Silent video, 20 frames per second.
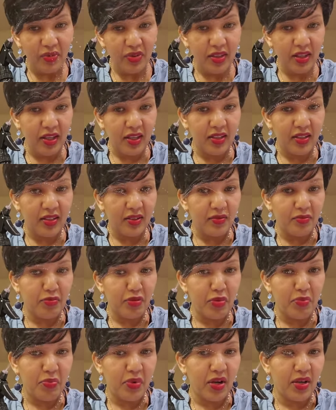
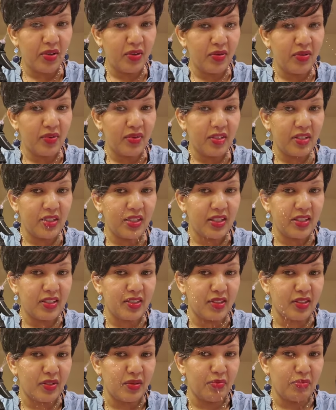Fountain of Mipalo,
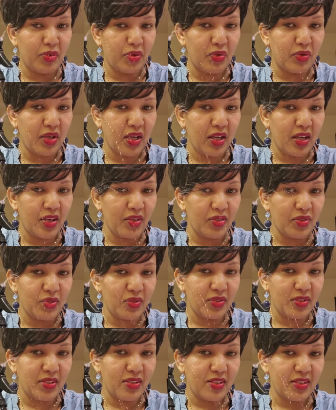and listen to Mion.
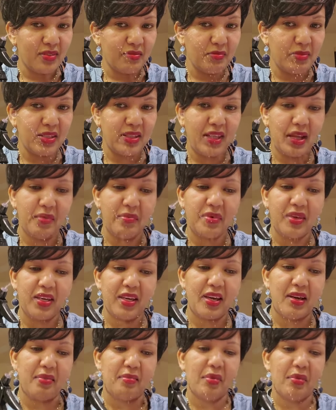I actually,
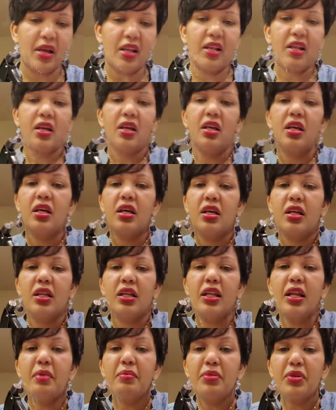but I'm in German.
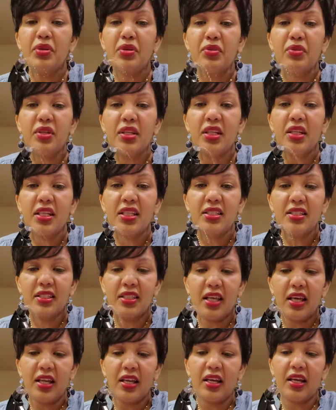Lemon don
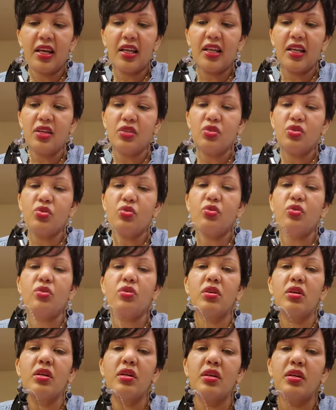and the
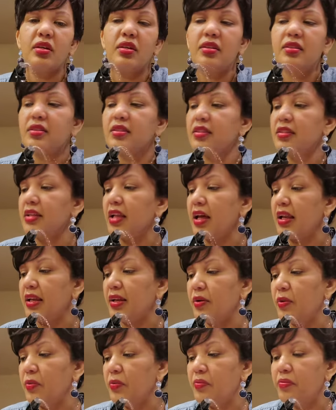Tarakalachu and
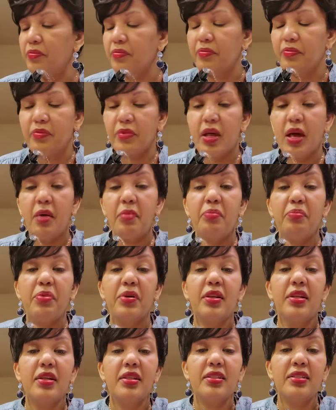Tanalo.
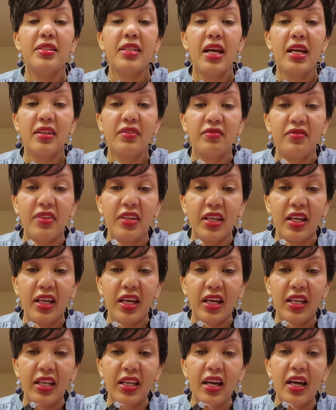Apple cider
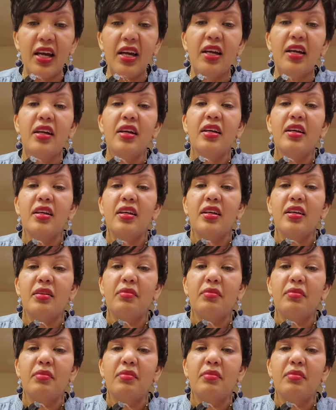vinegar now.